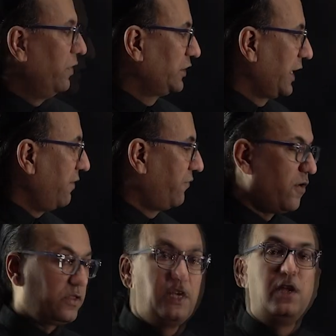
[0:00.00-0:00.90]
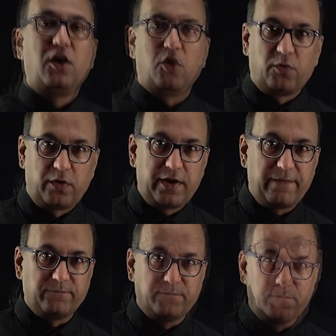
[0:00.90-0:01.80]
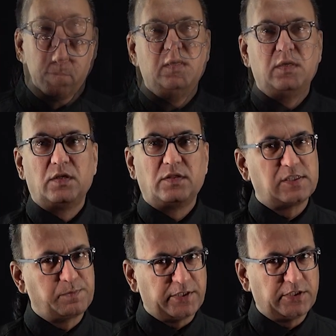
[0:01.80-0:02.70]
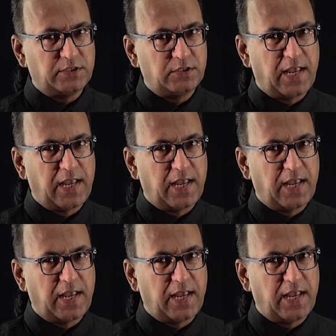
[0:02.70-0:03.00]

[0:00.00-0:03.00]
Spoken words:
which came for the lower limb. This patient